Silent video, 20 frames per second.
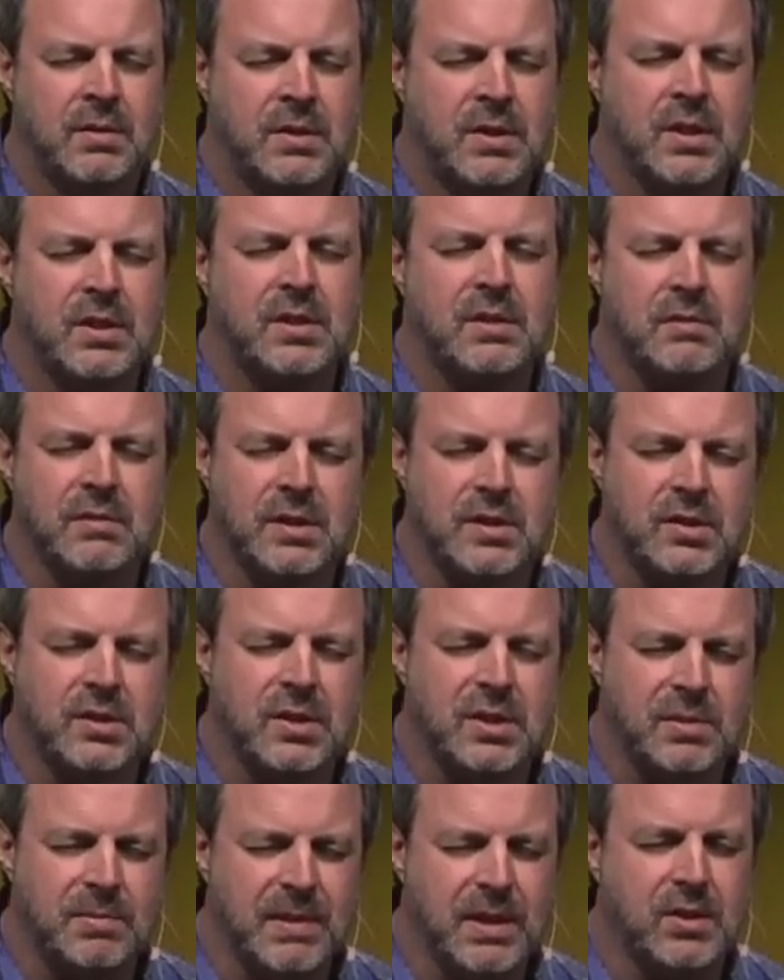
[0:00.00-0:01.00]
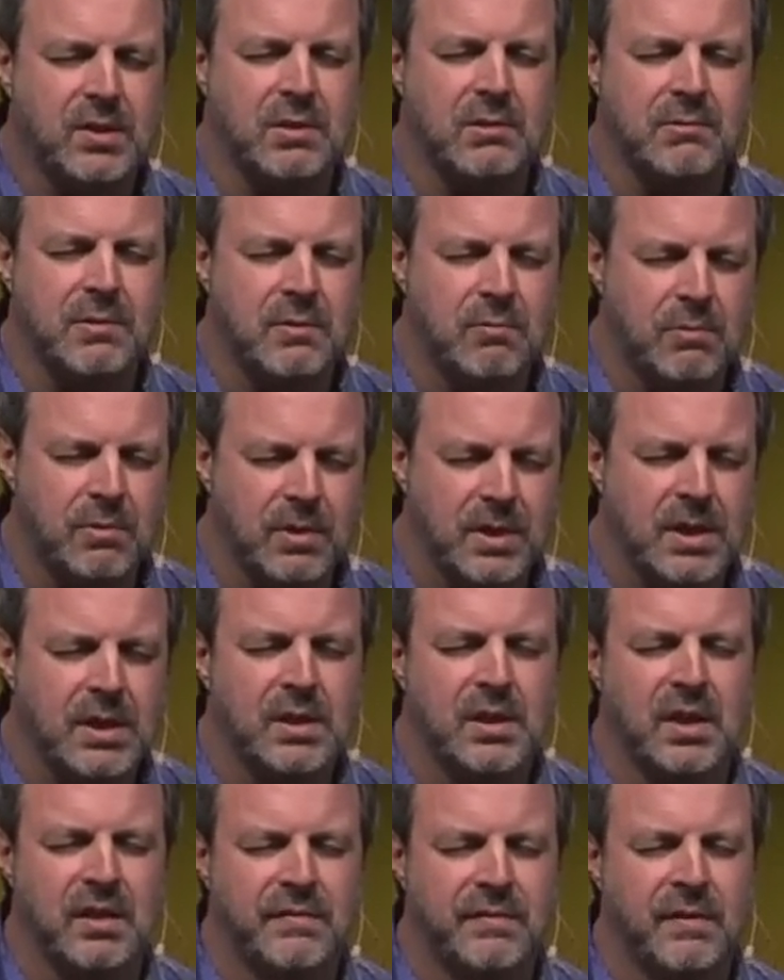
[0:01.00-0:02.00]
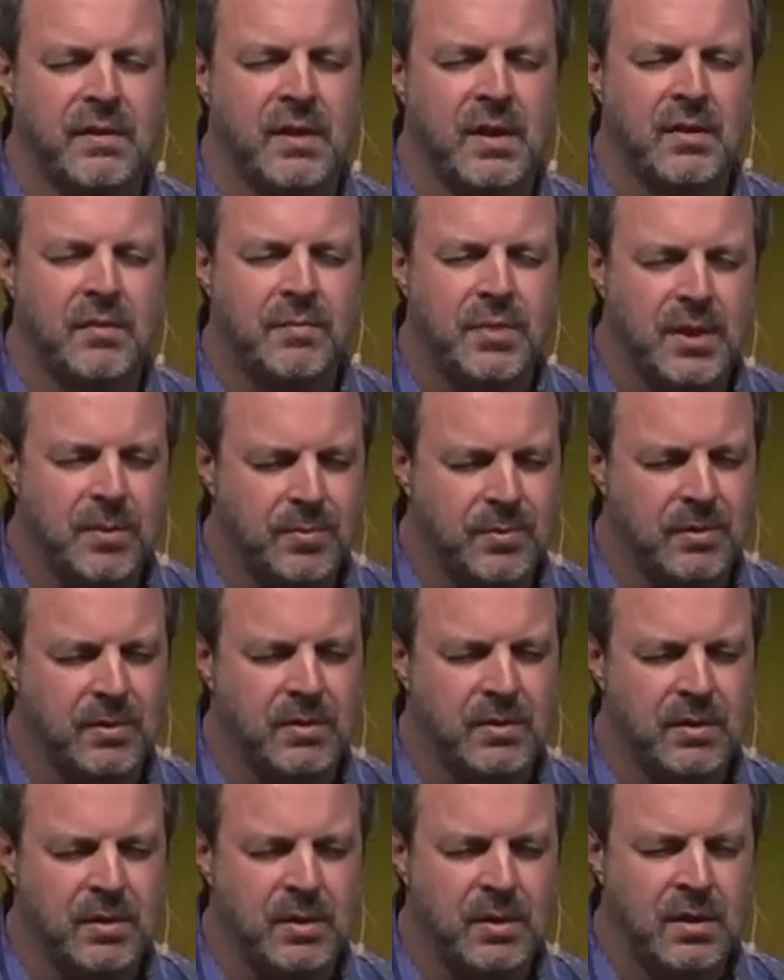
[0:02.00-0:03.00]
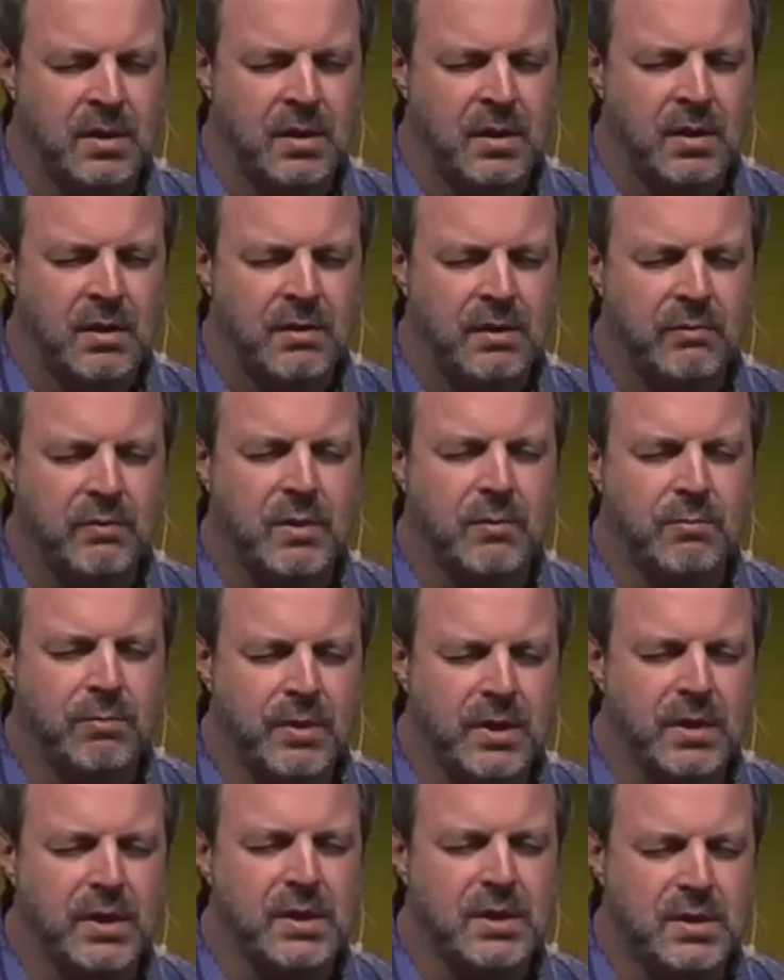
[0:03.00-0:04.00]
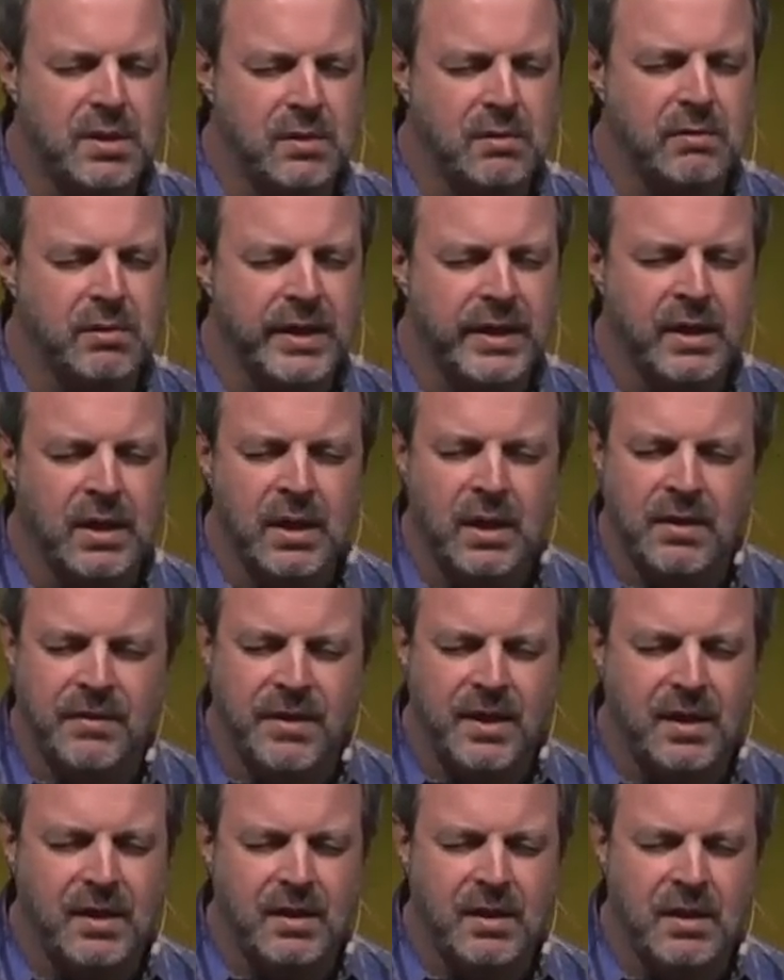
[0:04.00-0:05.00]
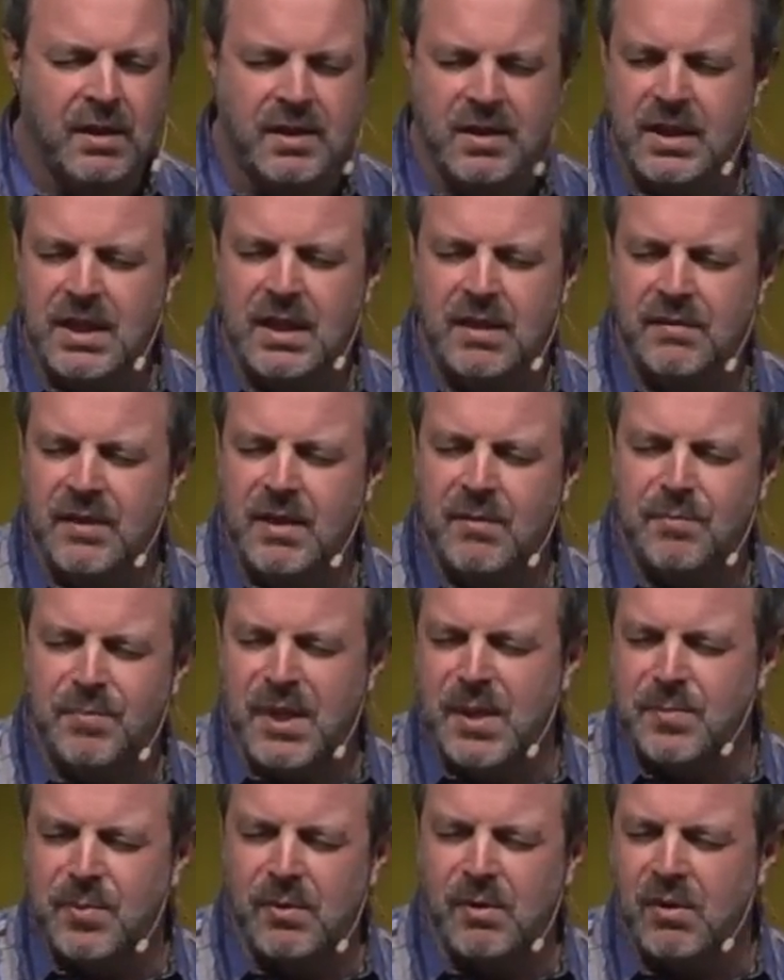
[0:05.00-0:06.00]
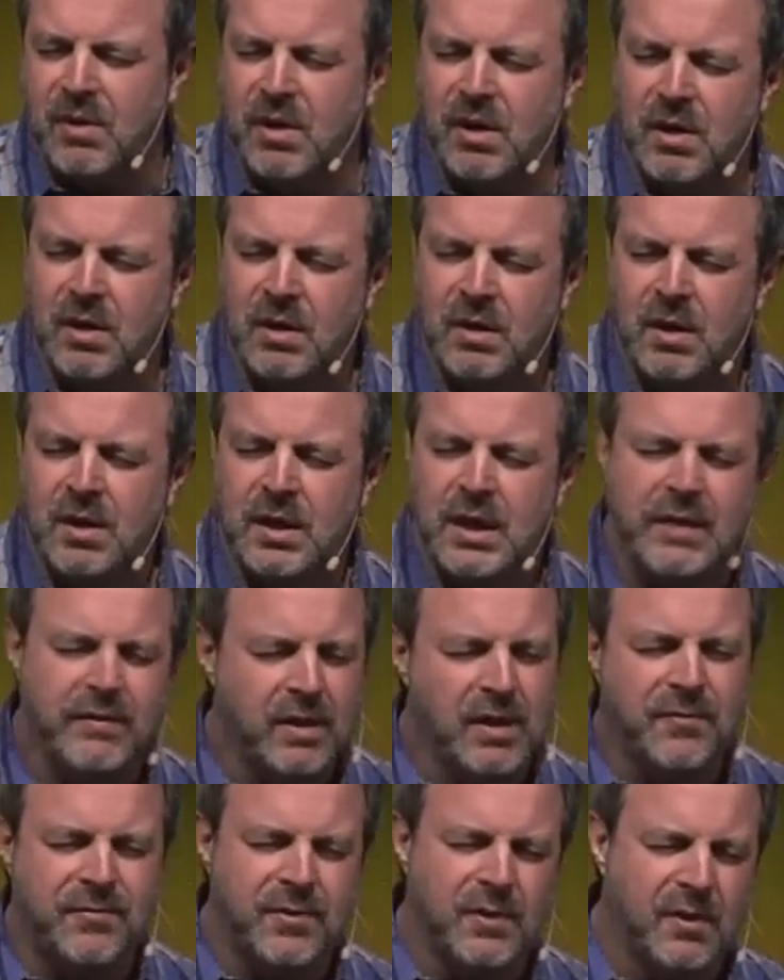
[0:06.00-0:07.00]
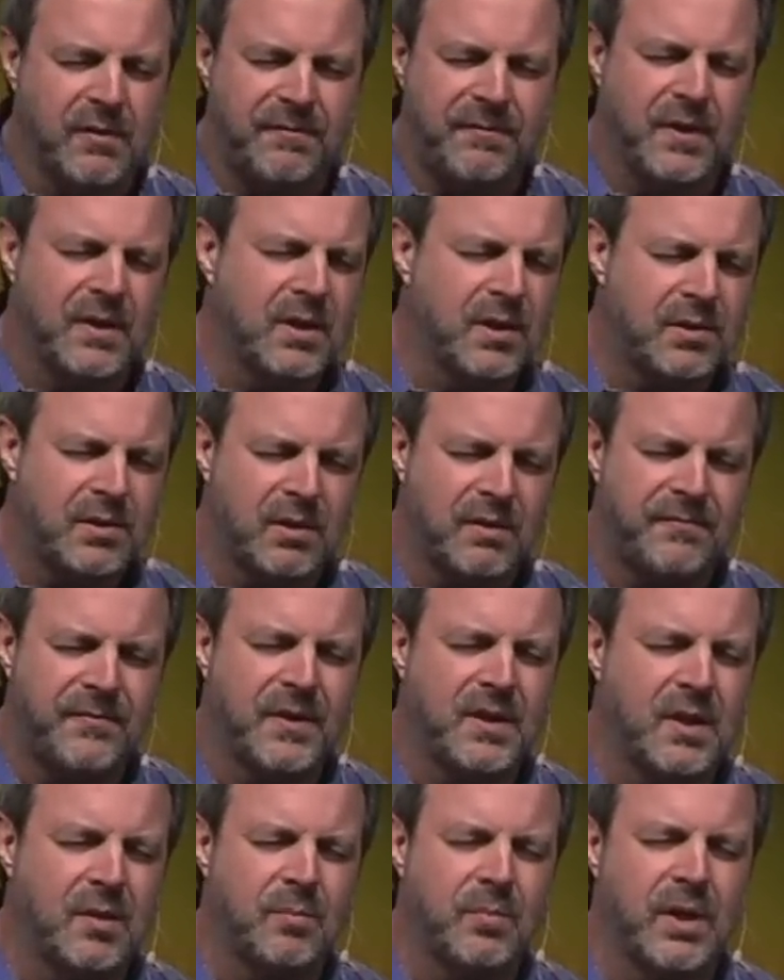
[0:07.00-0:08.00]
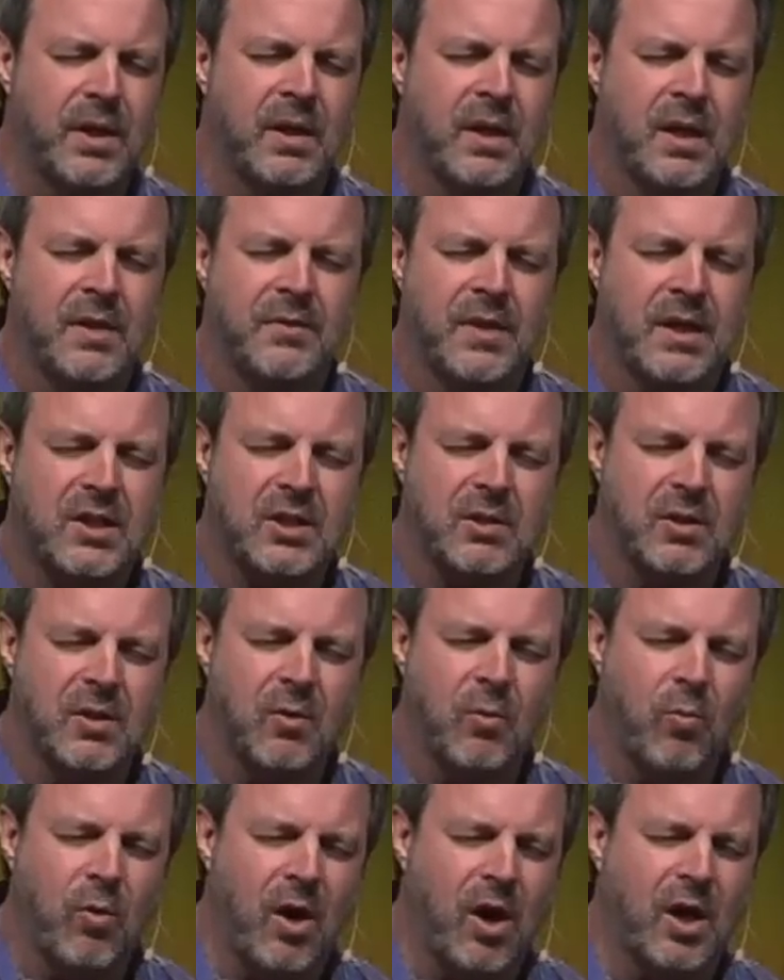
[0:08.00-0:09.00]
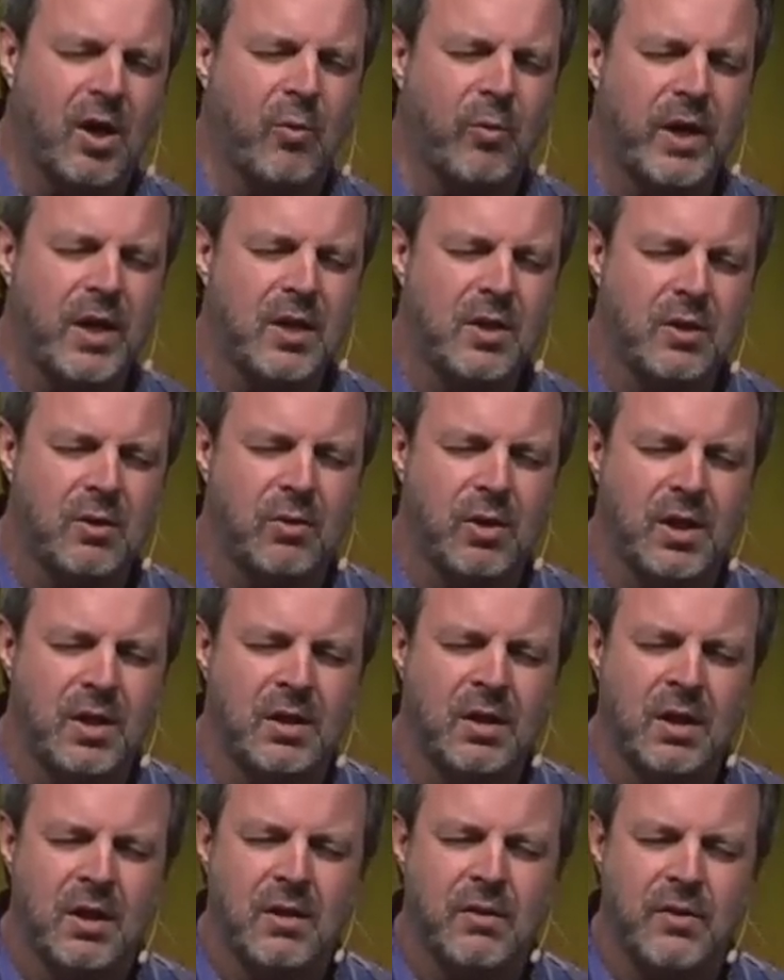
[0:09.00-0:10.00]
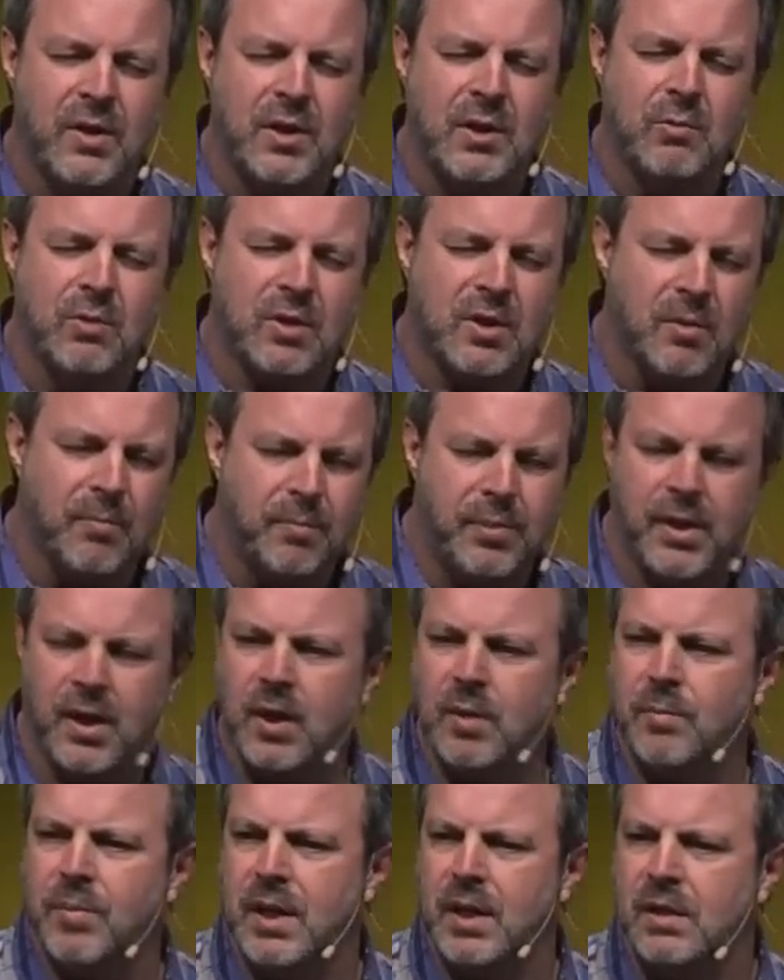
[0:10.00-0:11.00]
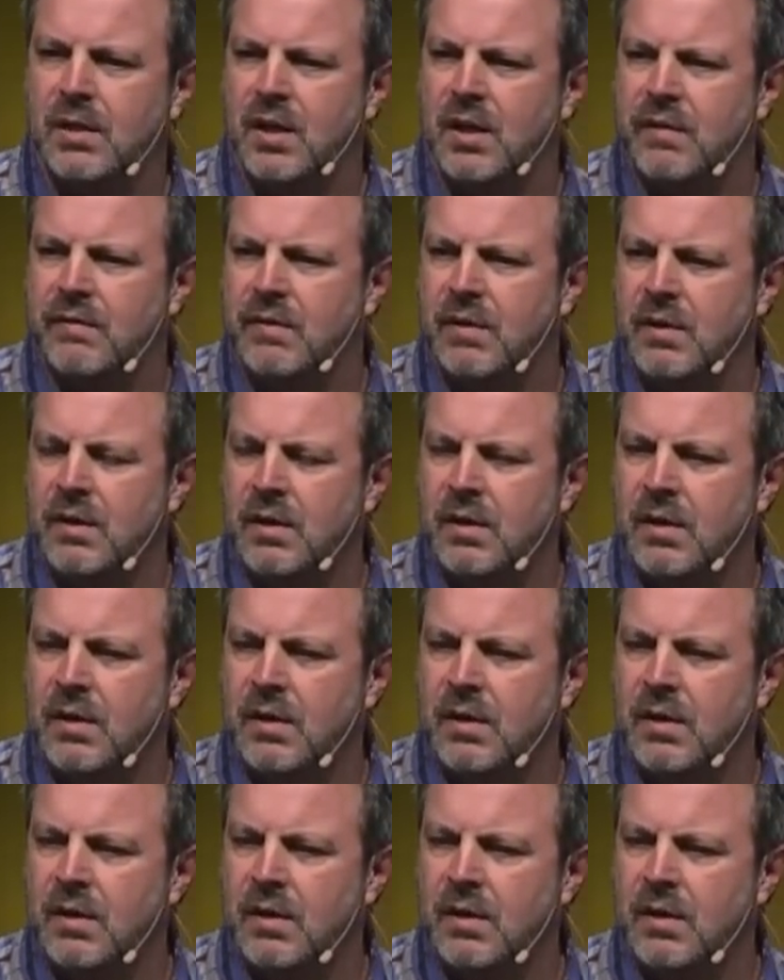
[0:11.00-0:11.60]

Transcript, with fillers: just let's just make sure we really love people. That we really do. Like that that people aren't if they're offended, they're offended, but they, they'll walk away knowing that you were compelled by love.